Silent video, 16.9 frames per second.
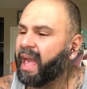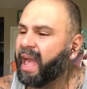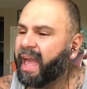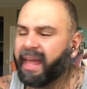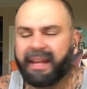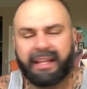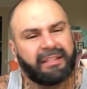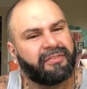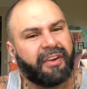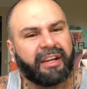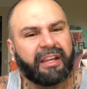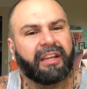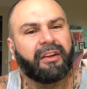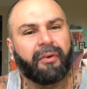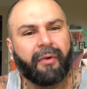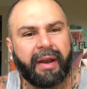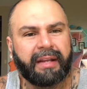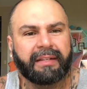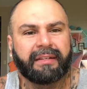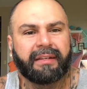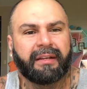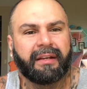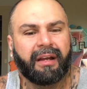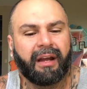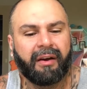And it's fucking
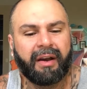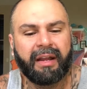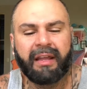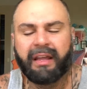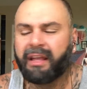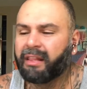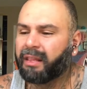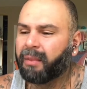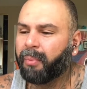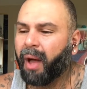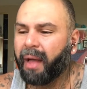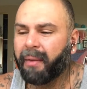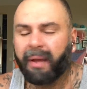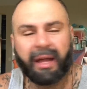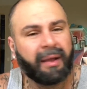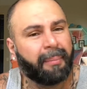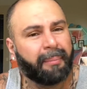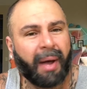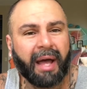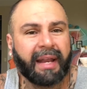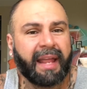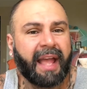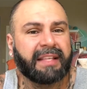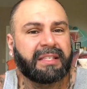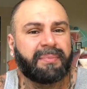great. All right? The
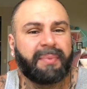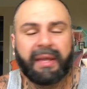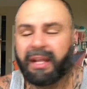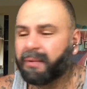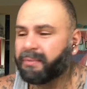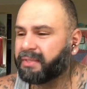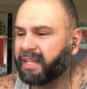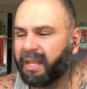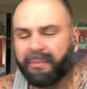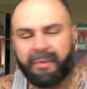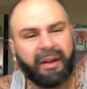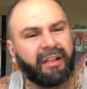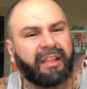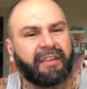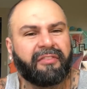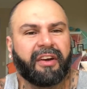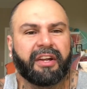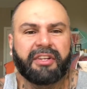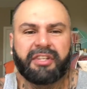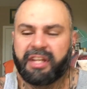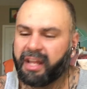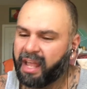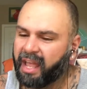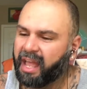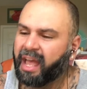podcast is picking up steam and all that fucking
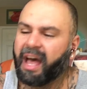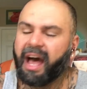shit.